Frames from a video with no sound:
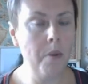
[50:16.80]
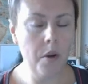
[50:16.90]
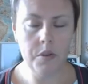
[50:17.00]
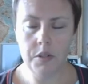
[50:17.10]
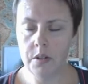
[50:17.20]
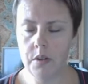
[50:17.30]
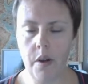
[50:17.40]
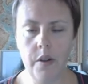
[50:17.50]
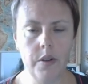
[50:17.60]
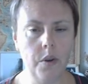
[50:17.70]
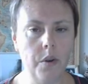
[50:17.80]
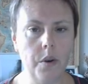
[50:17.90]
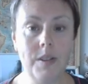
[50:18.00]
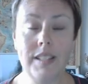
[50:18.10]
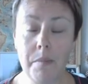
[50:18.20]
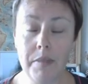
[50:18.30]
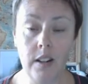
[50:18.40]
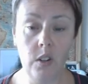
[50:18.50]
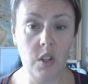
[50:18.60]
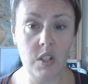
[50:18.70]
Um,
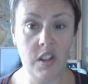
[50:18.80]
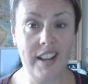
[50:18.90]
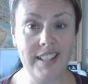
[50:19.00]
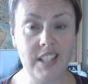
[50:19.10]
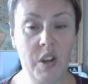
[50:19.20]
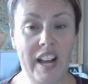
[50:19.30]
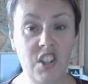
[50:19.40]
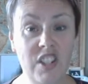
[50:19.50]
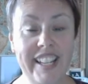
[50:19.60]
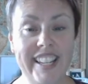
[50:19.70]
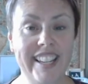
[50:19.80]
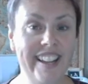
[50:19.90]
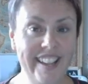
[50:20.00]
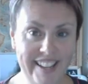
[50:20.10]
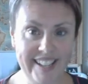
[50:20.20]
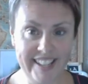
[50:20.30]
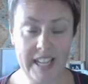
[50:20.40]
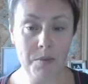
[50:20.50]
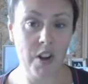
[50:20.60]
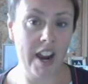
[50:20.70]
and as I mentioned earlier,
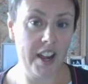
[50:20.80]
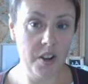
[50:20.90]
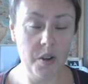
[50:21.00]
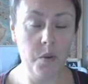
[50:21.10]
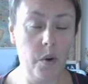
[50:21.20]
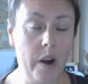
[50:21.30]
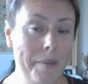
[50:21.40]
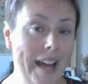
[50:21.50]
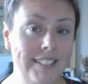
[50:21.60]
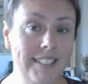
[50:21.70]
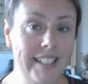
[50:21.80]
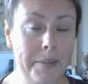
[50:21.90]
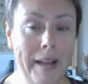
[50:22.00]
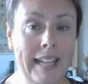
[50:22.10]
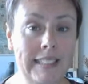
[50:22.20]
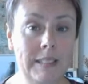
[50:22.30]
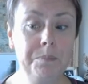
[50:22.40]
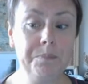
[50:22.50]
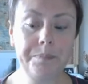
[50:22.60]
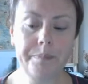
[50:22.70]
it is one where I need to
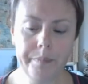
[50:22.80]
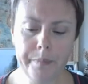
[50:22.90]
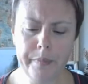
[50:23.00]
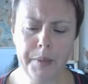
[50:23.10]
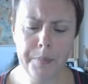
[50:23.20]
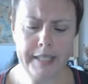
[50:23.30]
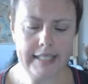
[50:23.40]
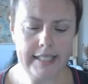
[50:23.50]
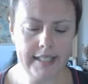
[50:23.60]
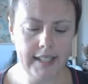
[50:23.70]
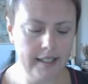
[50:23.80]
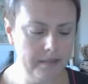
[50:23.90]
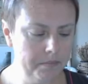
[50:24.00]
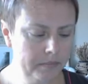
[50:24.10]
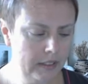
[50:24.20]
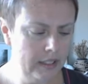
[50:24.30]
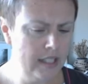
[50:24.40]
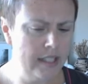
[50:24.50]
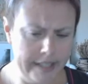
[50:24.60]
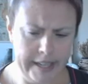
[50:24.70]
start using like a, a
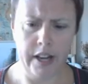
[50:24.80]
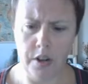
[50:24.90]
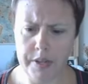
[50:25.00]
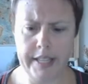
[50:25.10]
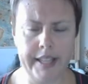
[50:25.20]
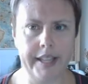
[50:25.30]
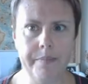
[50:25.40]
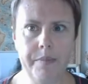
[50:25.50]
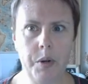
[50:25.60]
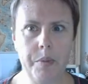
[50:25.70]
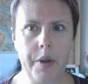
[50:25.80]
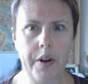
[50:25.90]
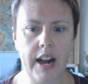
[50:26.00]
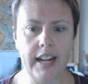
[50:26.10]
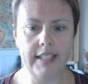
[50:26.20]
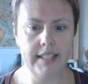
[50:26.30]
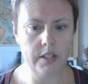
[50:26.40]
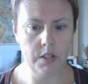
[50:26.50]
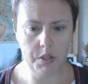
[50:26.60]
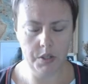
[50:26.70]
post node or, or something along those
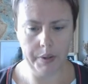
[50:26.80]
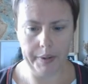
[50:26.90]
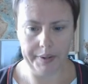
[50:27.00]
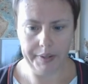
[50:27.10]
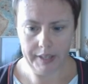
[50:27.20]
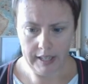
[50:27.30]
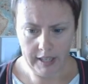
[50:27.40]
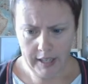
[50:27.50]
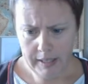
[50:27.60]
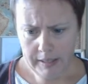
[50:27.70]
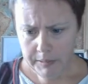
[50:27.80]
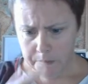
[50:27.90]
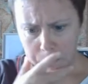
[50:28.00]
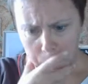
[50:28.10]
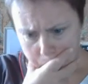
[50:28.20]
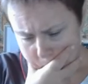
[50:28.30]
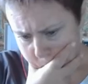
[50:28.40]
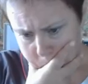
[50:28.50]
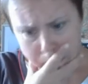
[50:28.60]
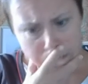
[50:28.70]
lines to actually
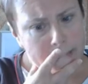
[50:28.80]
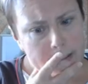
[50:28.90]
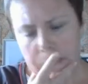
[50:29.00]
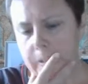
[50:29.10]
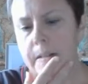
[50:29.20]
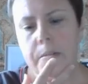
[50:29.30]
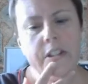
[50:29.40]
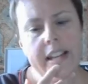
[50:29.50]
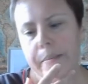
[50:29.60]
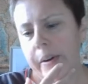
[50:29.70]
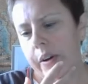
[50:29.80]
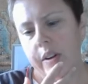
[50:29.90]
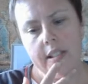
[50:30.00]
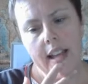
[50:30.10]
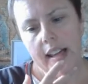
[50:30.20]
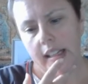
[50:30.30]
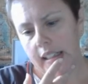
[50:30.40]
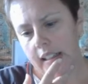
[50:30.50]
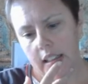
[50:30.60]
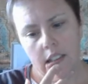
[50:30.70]
keep track of where I'm at in the
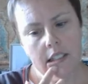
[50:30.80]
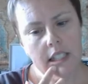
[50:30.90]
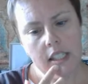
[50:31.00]
pattern.